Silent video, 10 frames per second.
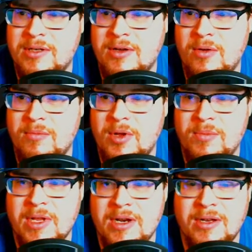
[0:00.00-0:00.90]
Oh, nope.
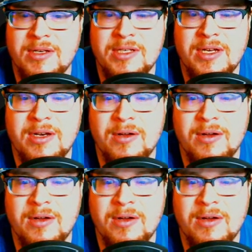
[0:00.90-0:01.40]
They didn't concede.